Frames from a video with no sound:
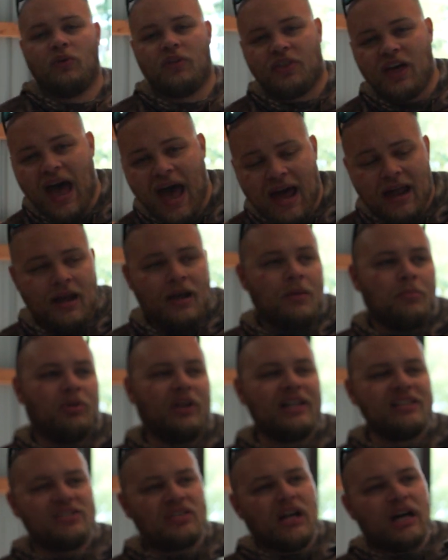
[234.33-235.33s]
with that. But
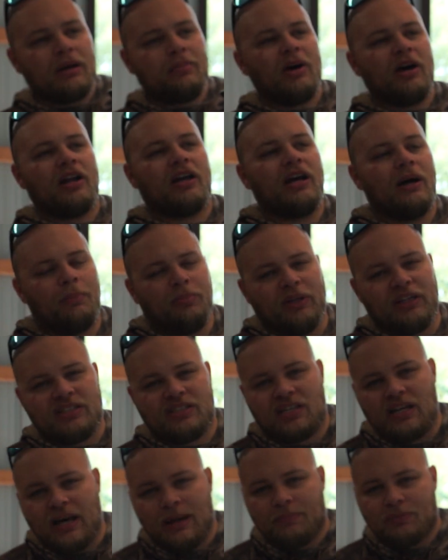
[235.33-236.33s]
let's talk about a couple of
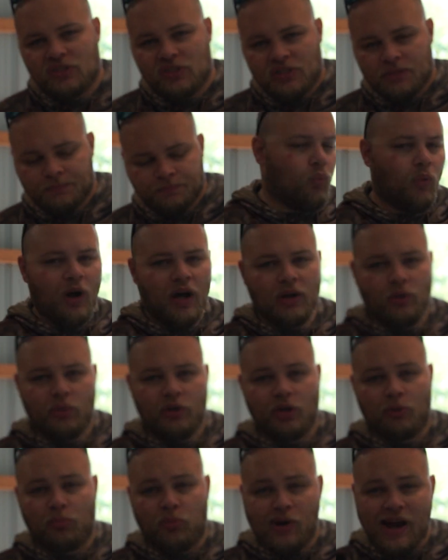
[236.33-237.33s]
tips. One,
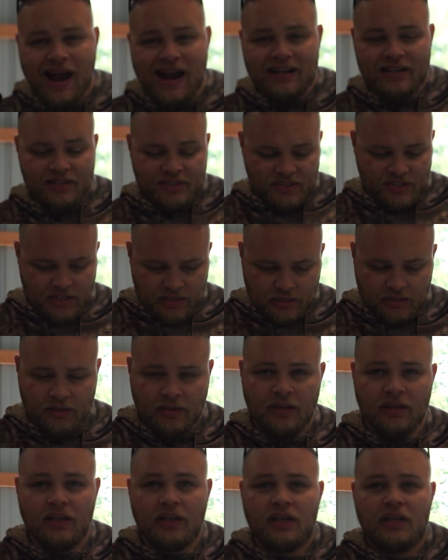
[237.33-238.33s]
when you're practicing,
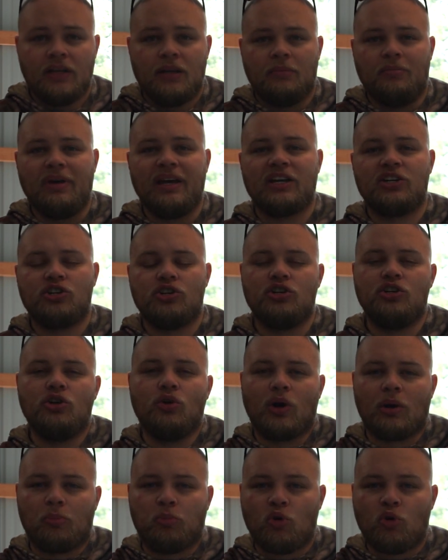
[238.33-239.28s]
make sure you are